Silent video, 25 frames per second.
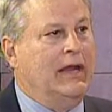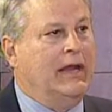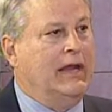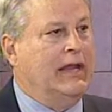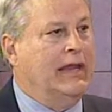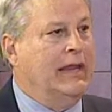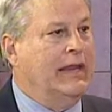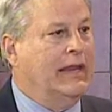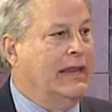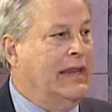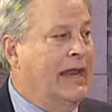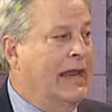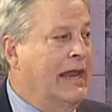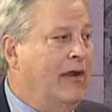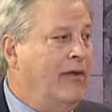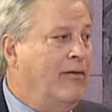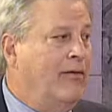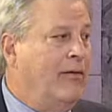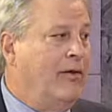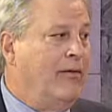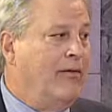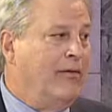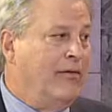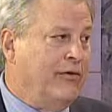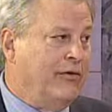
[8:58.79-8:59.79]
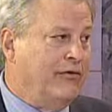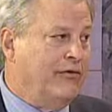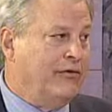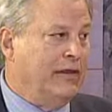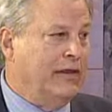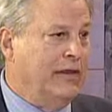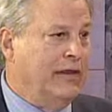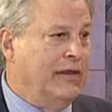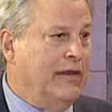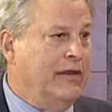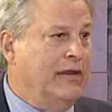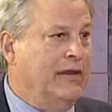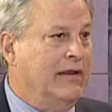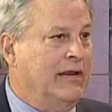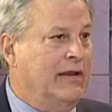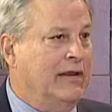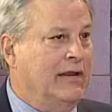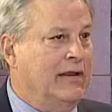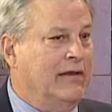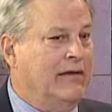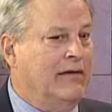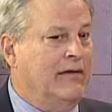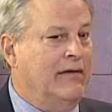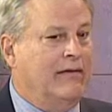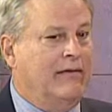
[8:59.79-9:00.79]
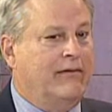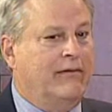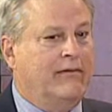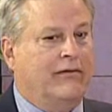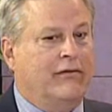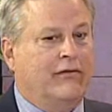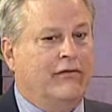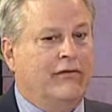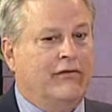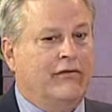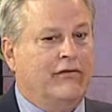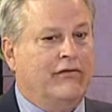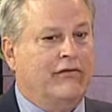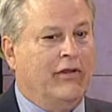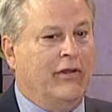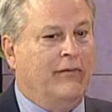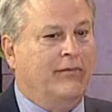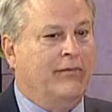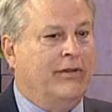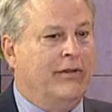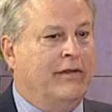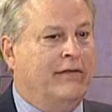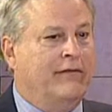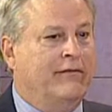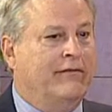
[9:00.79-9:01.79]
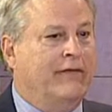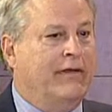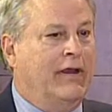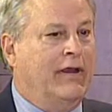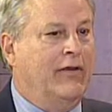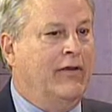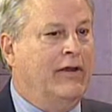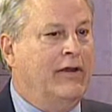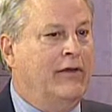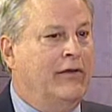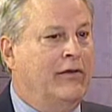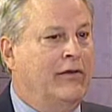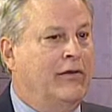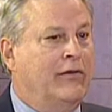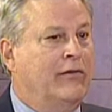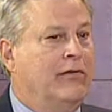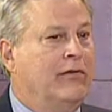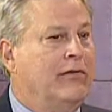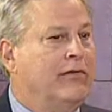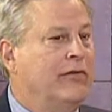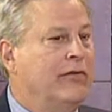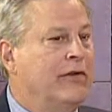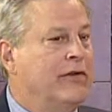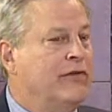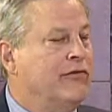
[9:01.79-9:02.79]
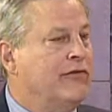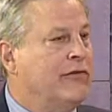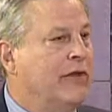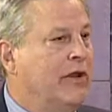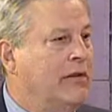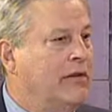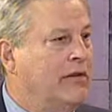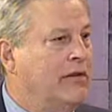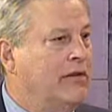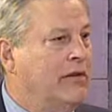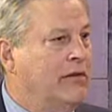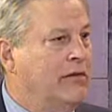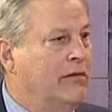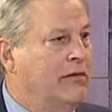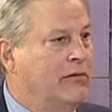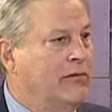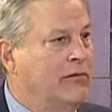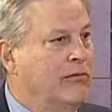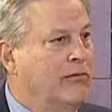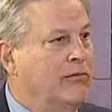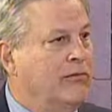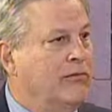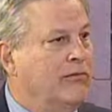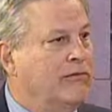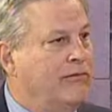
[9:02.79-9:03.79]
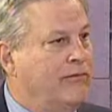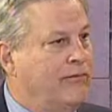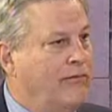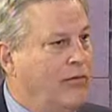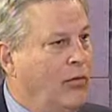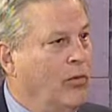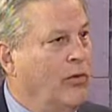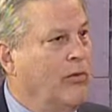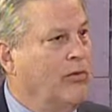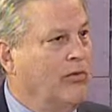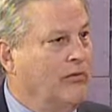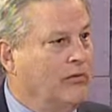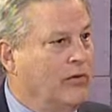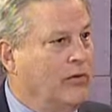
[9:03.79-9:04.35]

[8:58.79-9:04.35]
And now what we're seeing, uh, which is something very new, there's a new form of